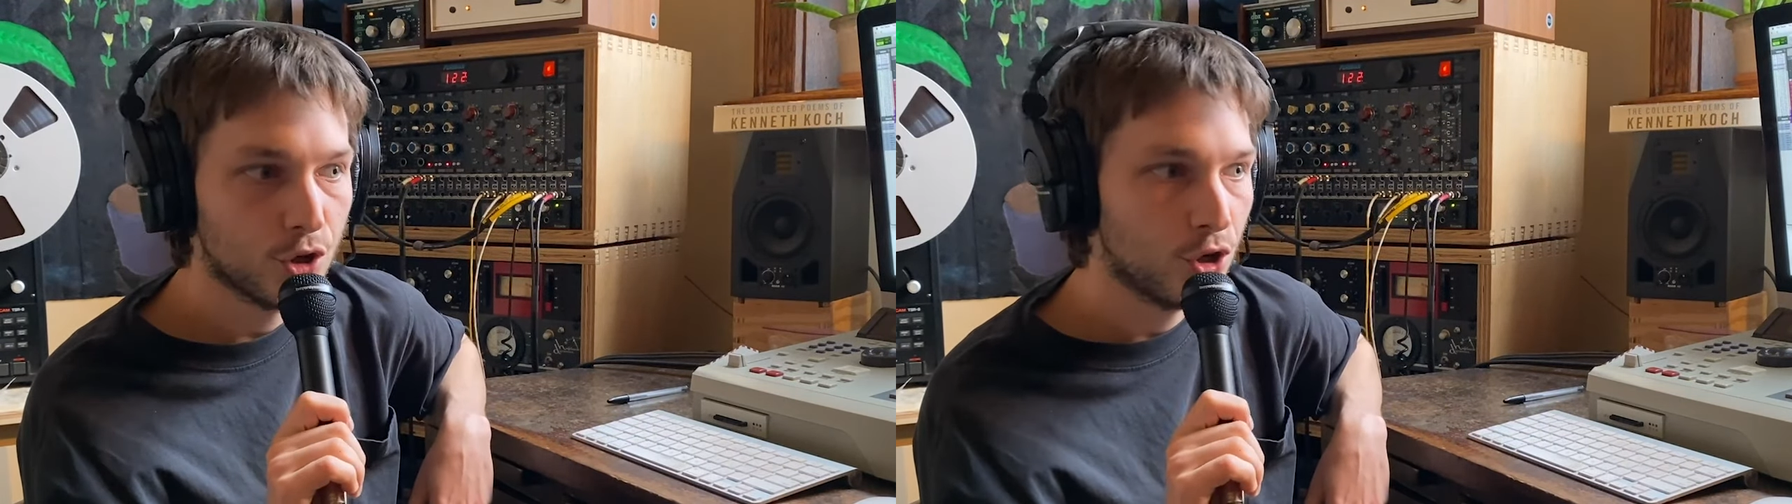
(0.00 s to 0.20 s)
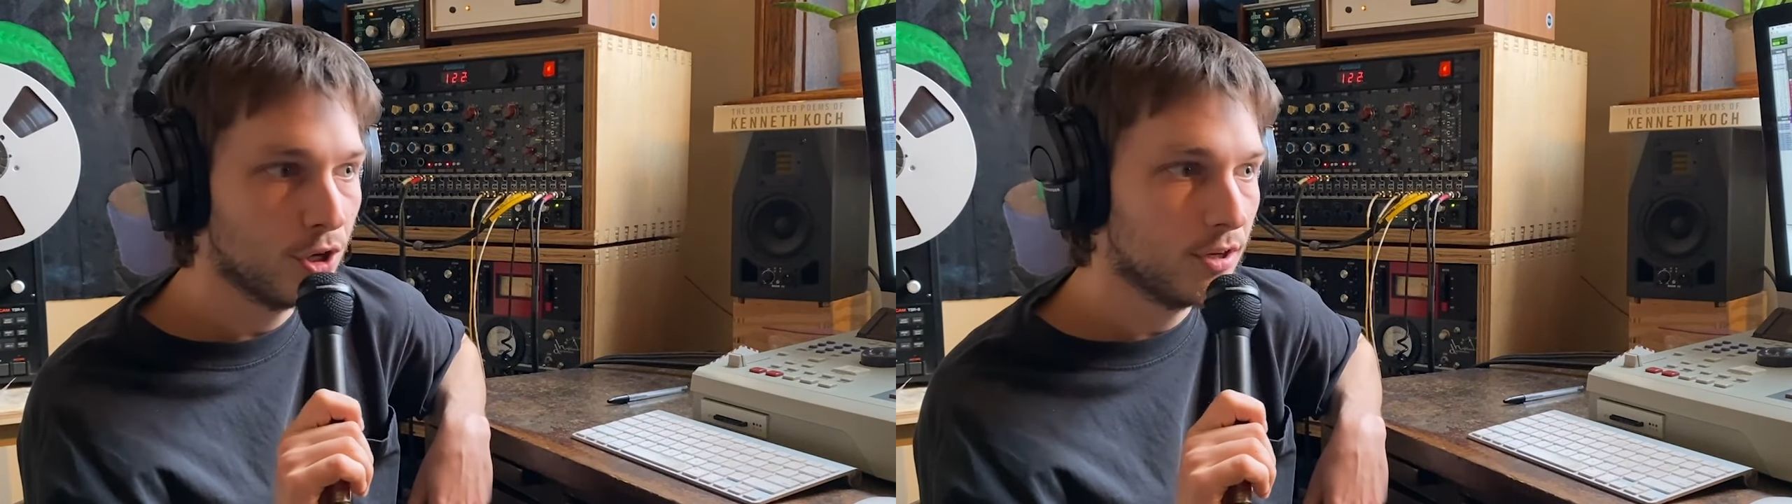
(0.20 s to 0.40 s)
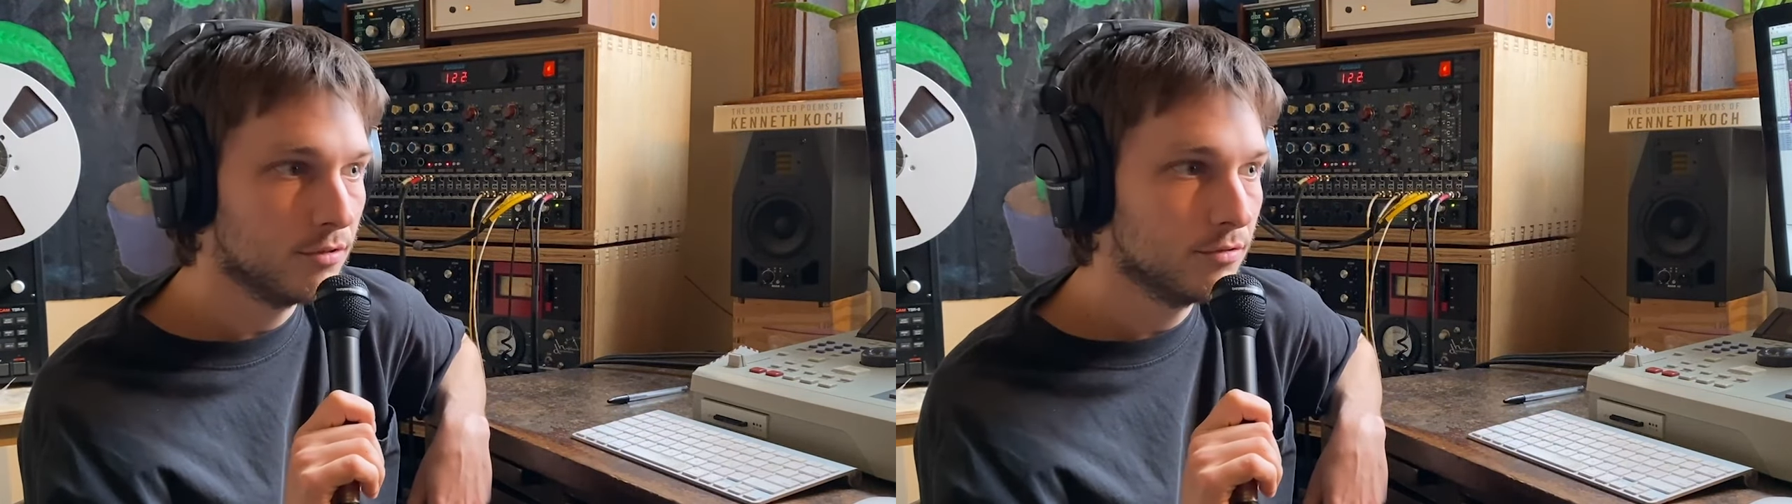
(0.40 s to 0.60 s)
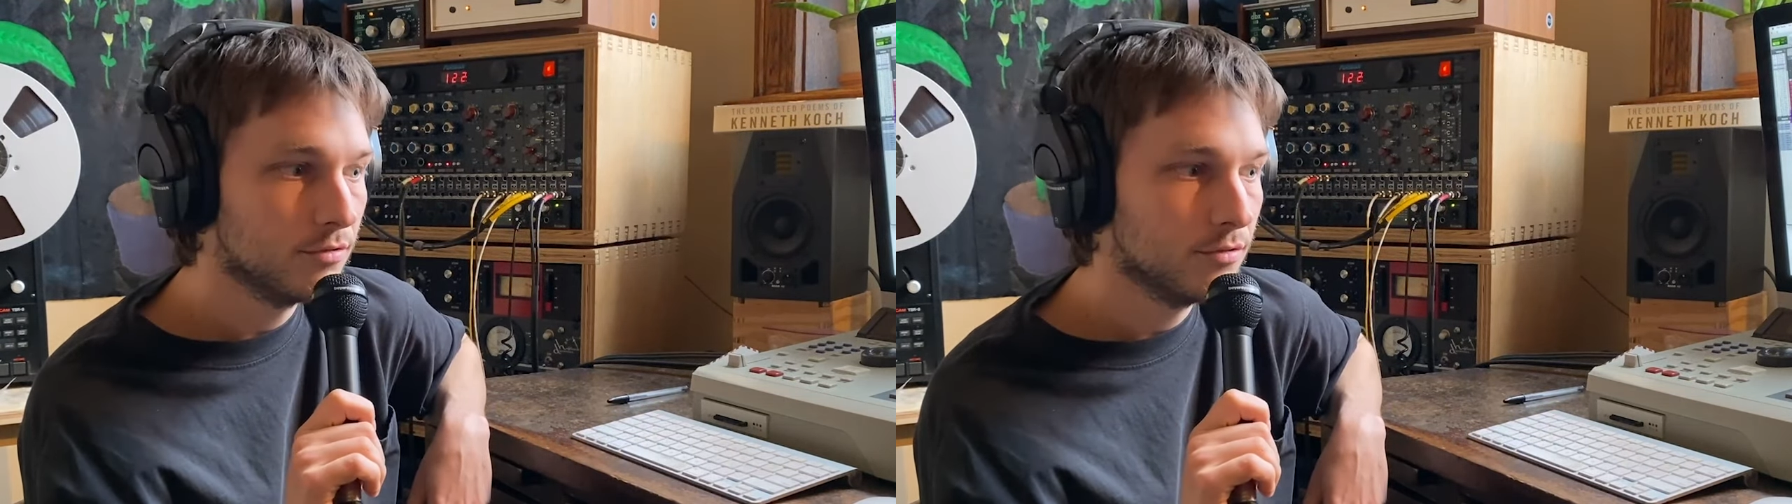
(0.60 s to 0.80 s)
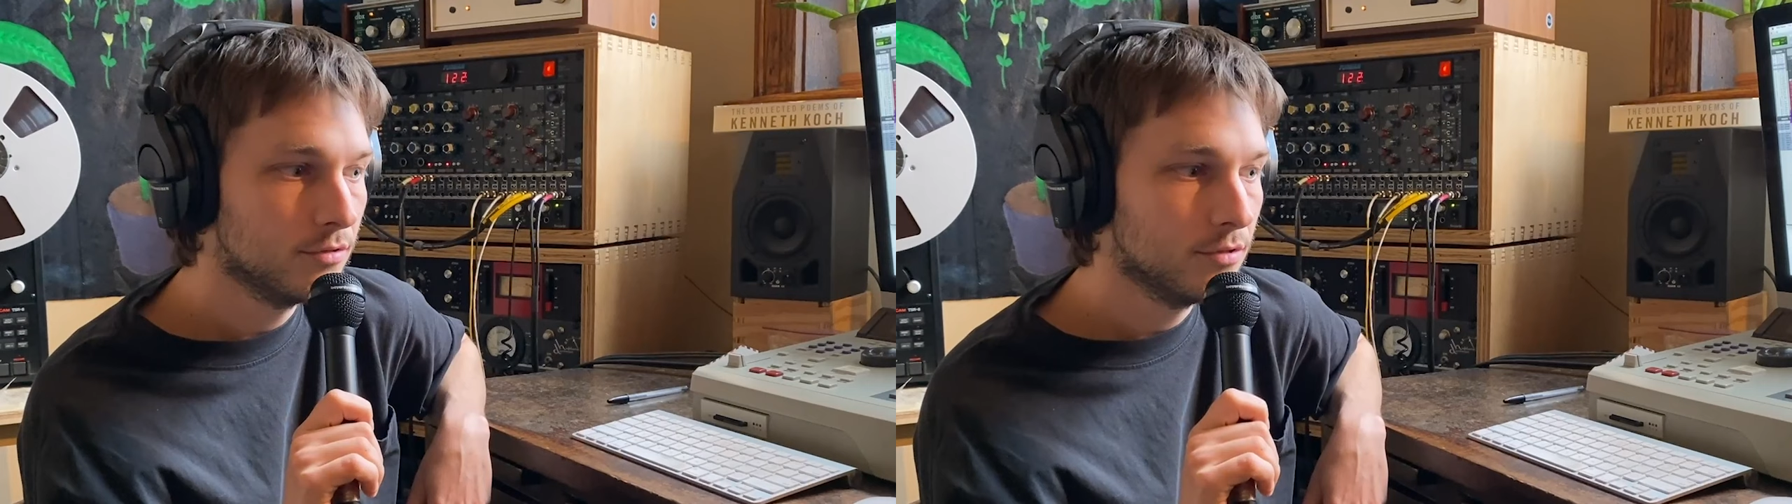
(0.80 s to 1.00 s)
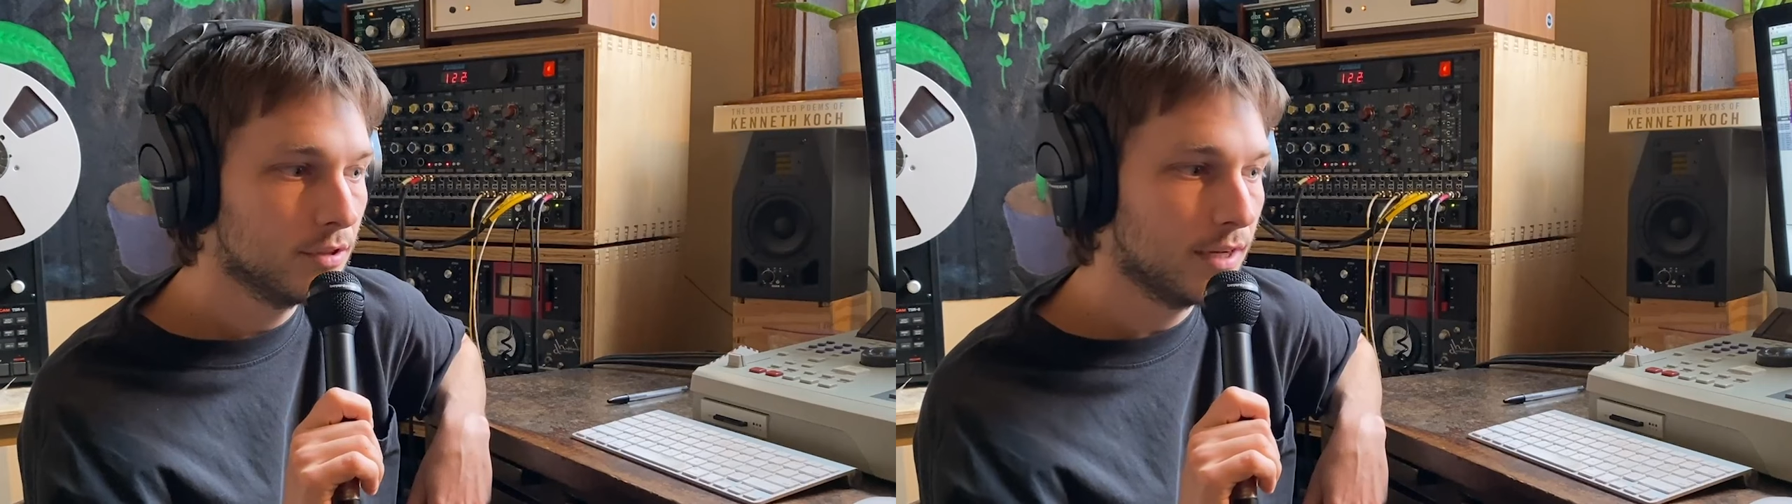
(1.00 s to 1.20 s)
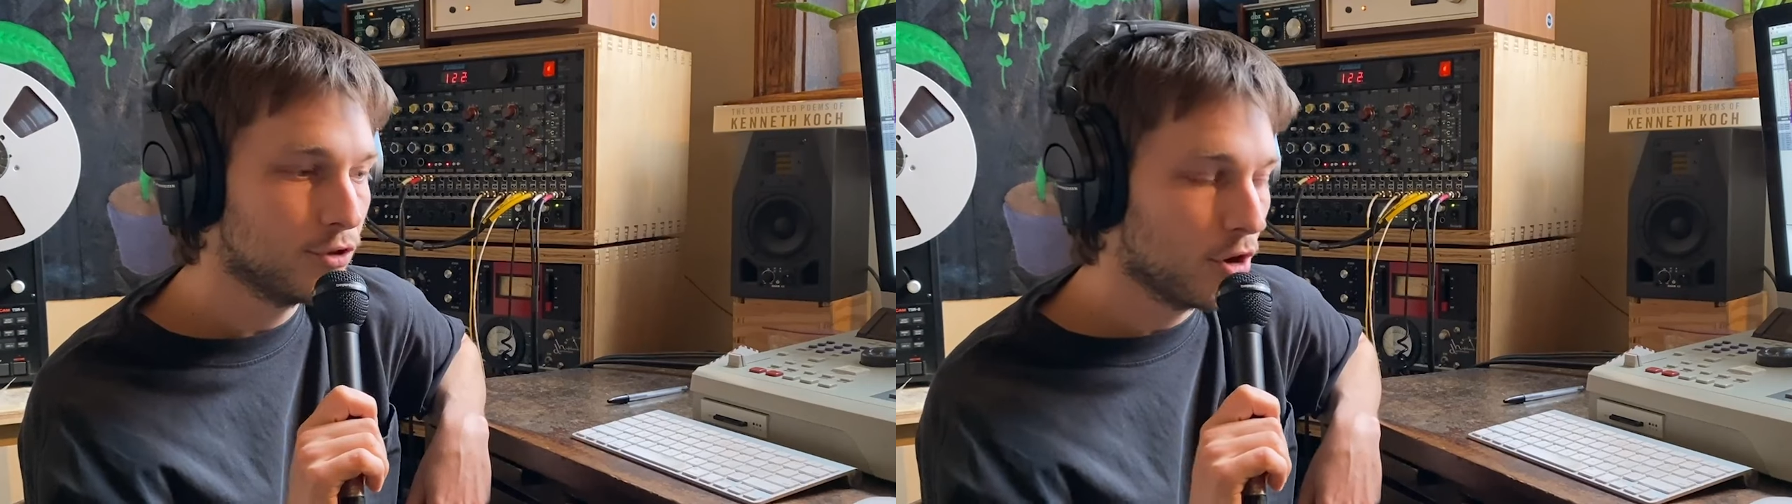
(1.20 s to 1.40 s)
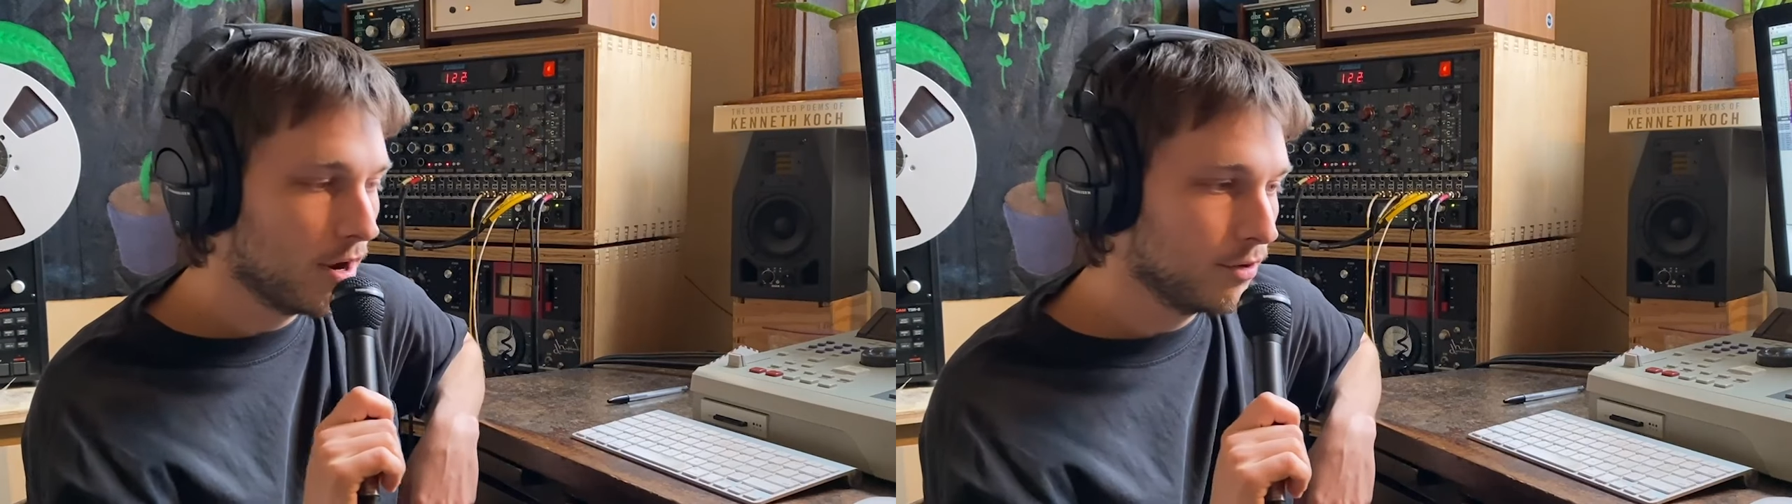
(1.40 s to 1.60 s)
learning and
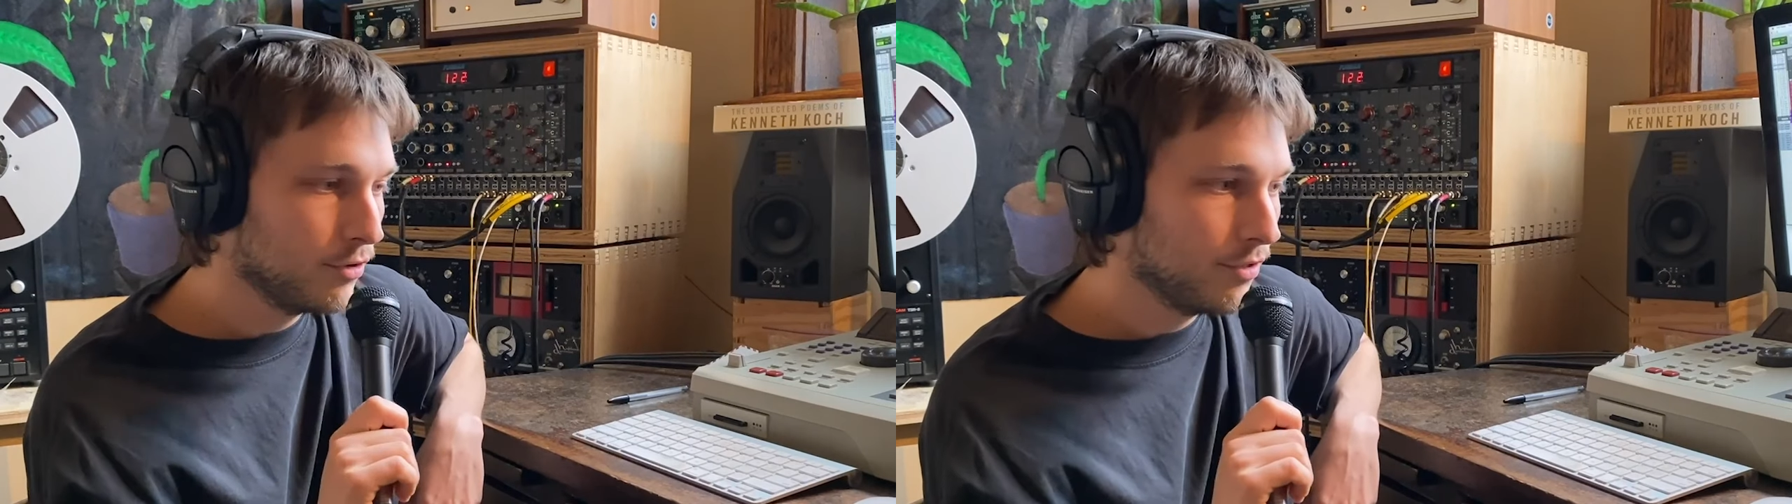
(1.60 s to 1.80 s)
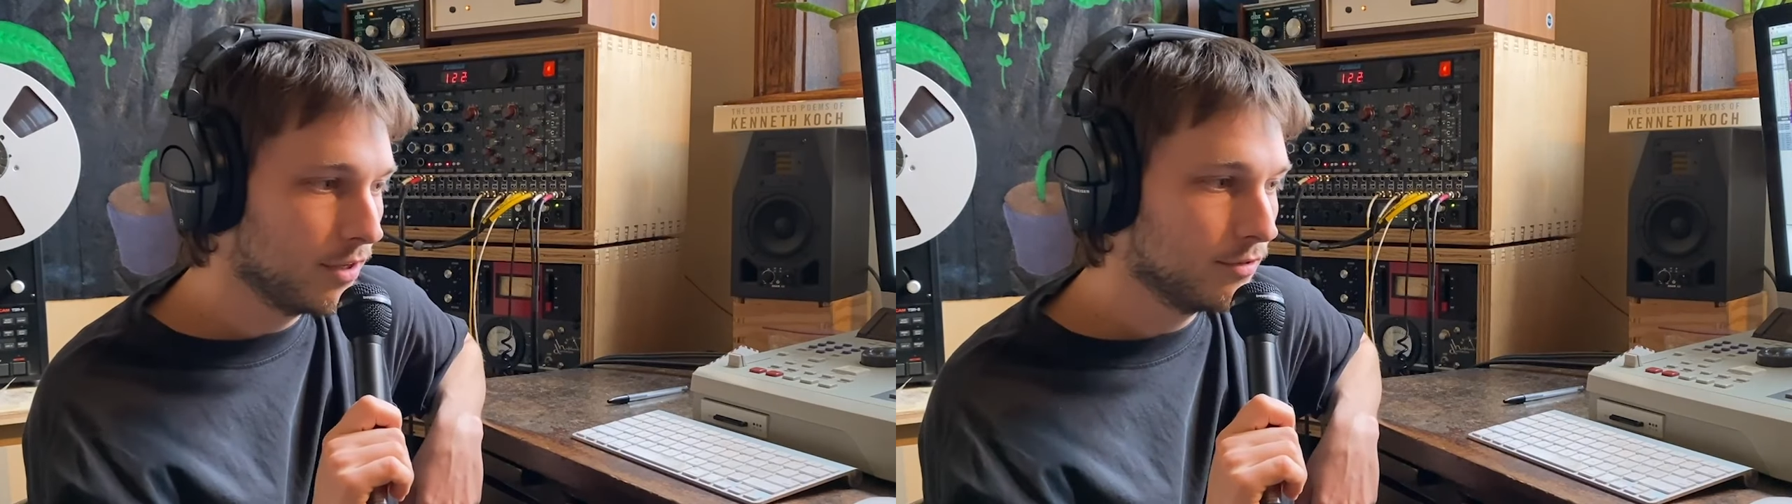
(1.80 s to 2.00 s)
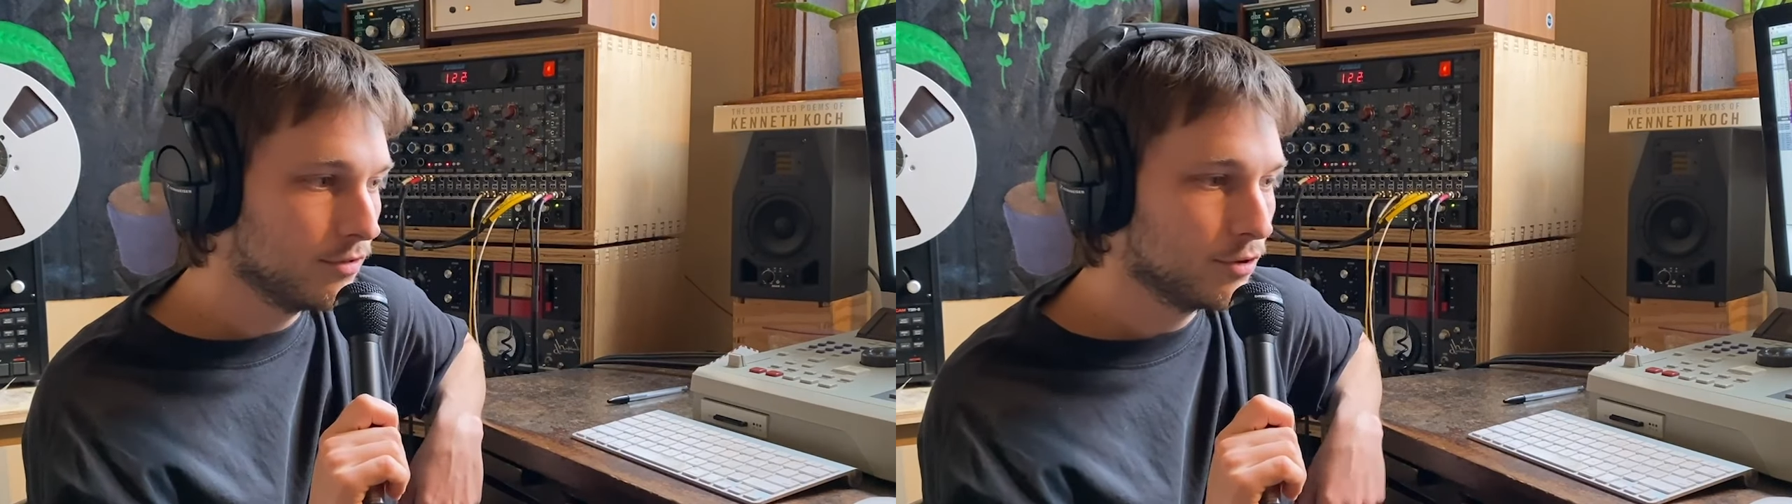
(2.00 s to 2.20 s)
trying new things.